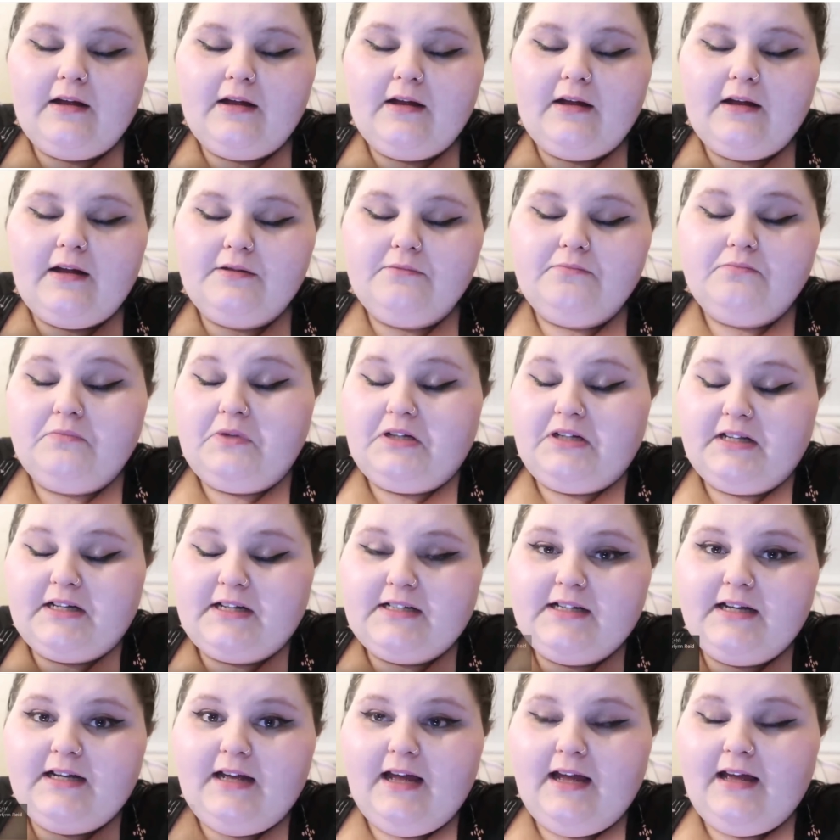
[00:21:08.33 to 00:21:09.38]
I
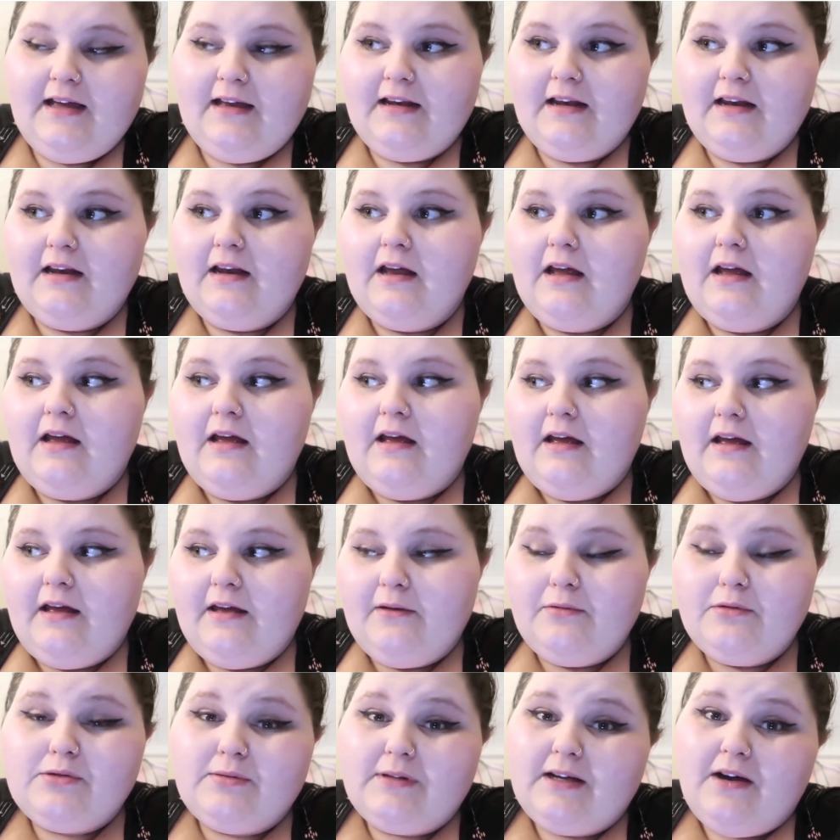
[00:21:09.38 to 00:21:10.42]
clicked it, and
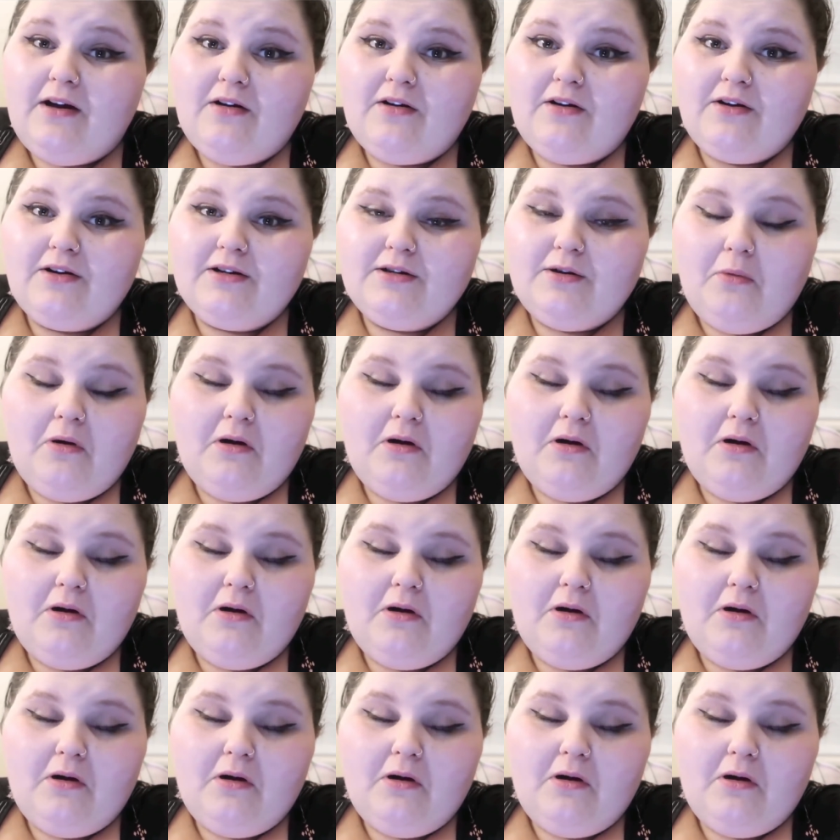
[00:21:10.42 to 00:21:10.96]
it was really hard to